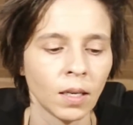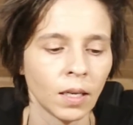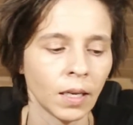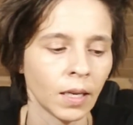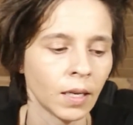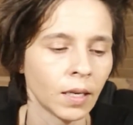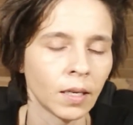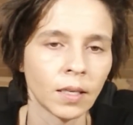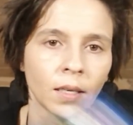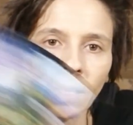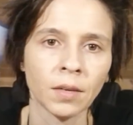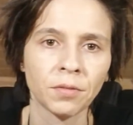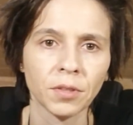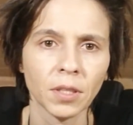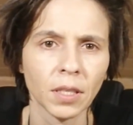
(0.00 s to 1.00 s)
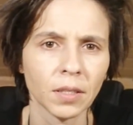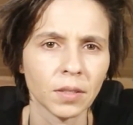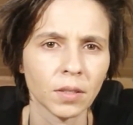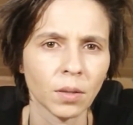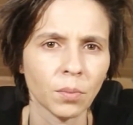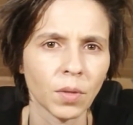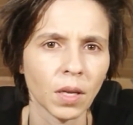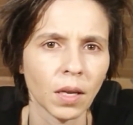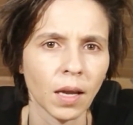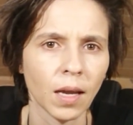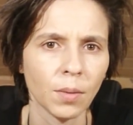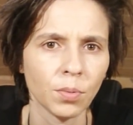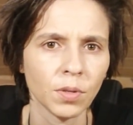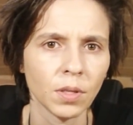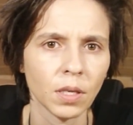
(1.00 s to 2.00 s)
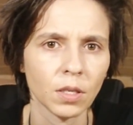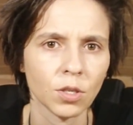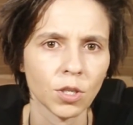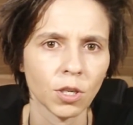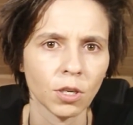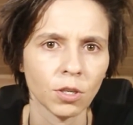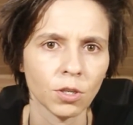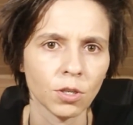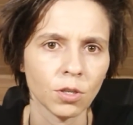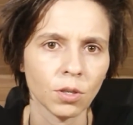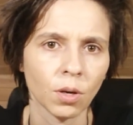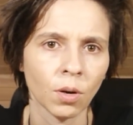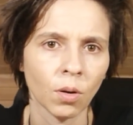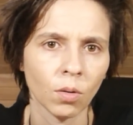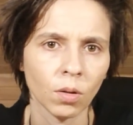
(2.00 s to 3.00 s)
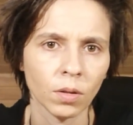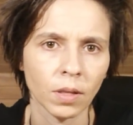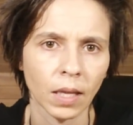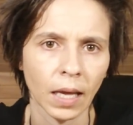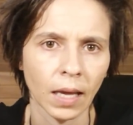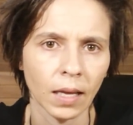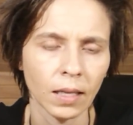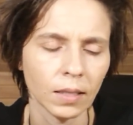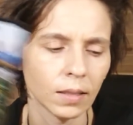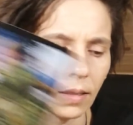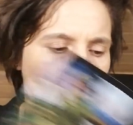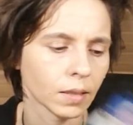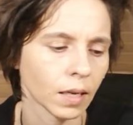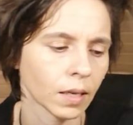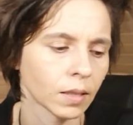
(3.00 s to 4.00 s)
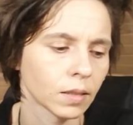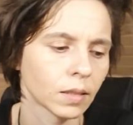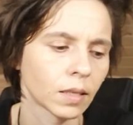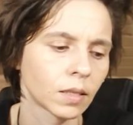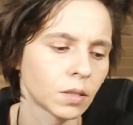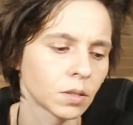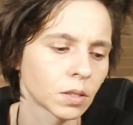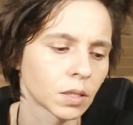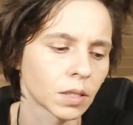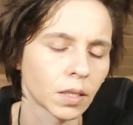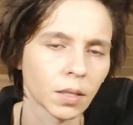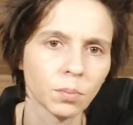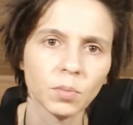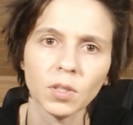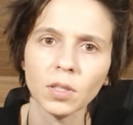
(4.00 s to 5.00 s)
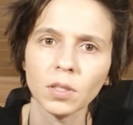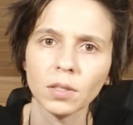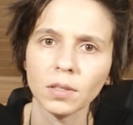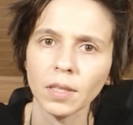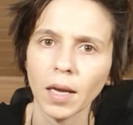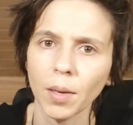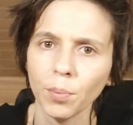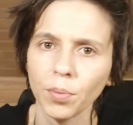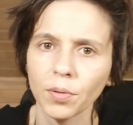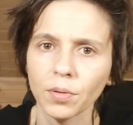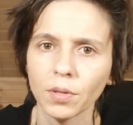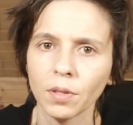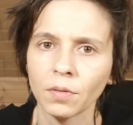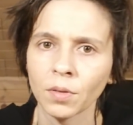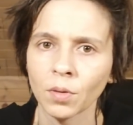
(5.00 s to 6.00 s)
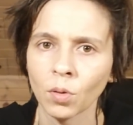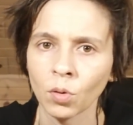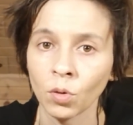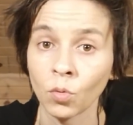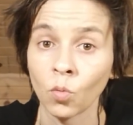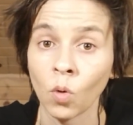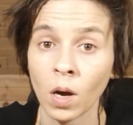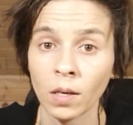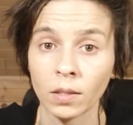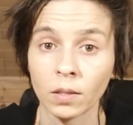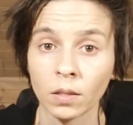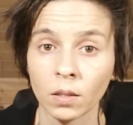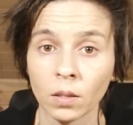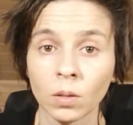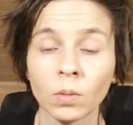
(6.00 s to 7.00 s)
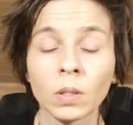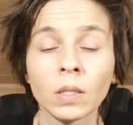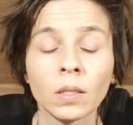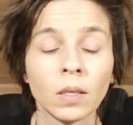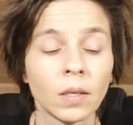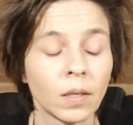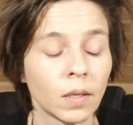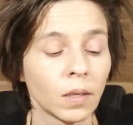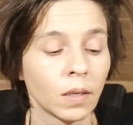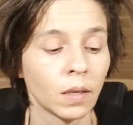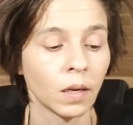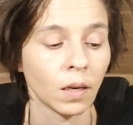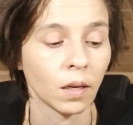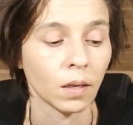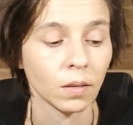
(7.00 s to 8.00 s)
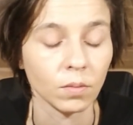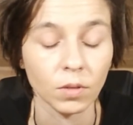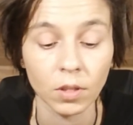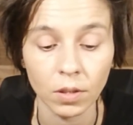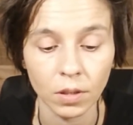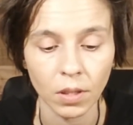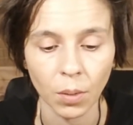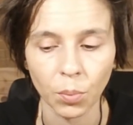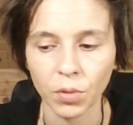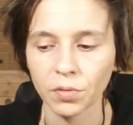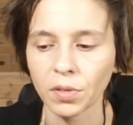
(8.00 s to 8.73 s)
And I feel like something happened that changed all that. Kind of like you skipped this step, even though you wanted to do it. This step of